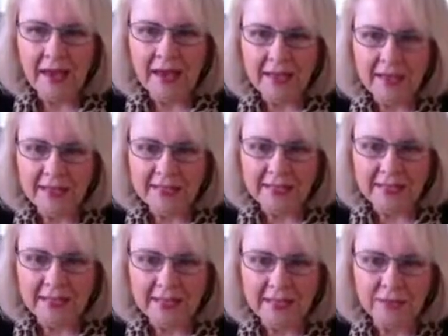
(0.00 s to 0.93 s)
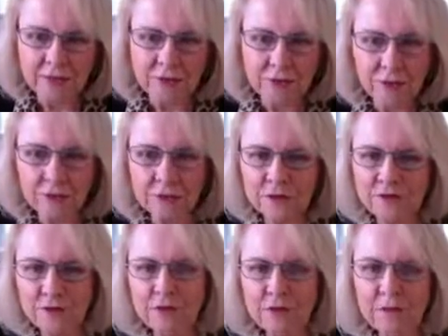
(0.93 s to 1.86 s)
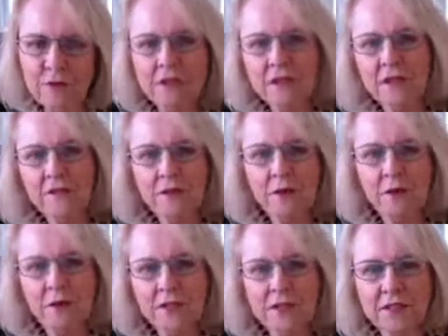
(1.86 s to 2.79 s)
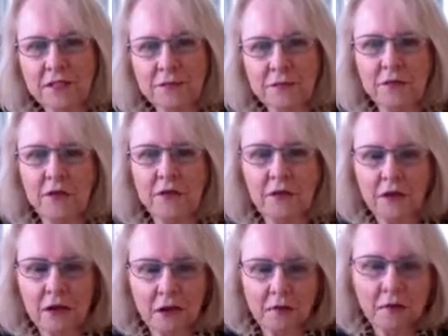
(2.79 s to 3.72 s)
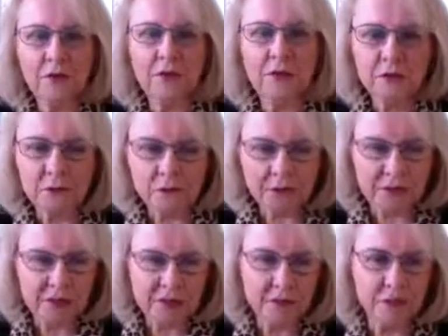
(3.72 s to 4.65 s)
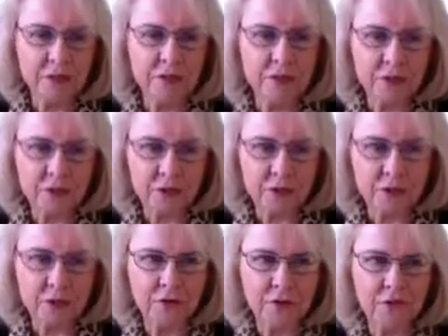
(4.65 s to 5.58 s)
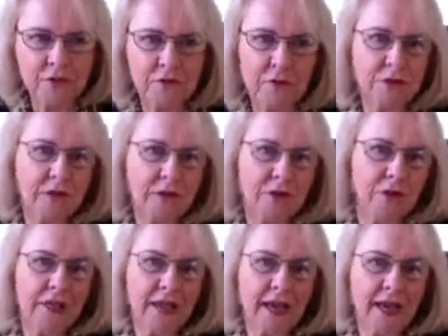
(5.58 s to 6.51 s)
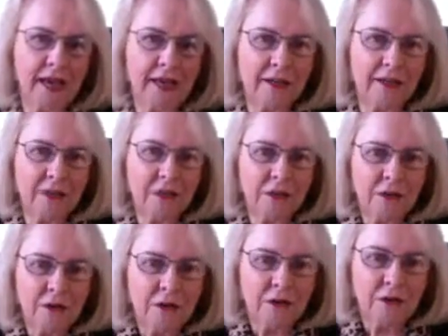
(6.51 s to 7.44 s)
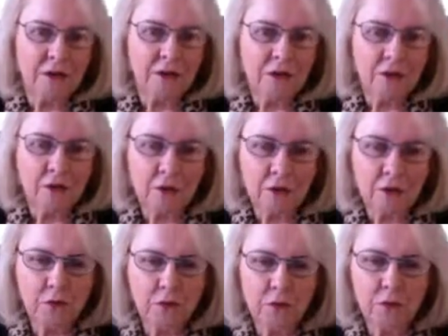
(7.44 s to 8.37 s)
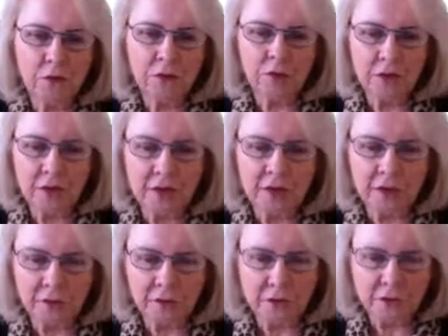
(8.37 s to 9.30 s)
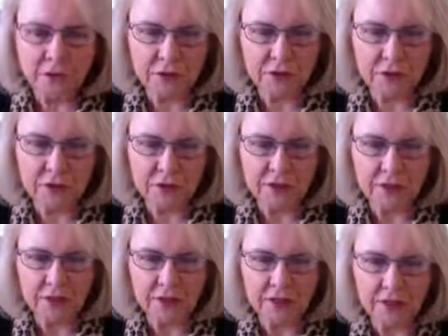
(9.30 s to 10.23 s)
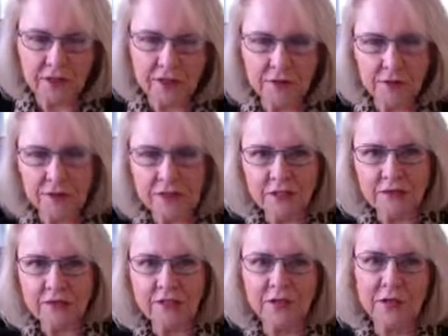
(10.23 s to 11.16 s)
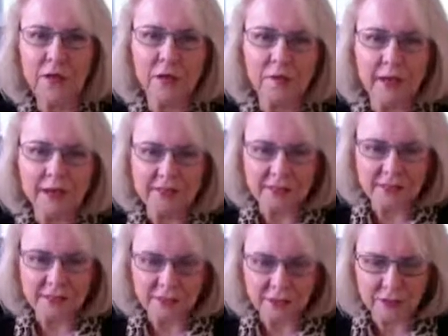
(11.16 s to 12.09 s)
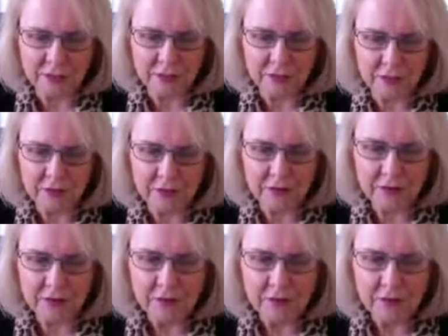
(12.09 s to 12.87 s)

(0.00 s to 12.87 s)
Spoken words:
And in that school, it was 50% of the process was on personal process, personal growth, really looking at your own wounds, looking at your own scars, looking at your own defenses, your masks, and so forth.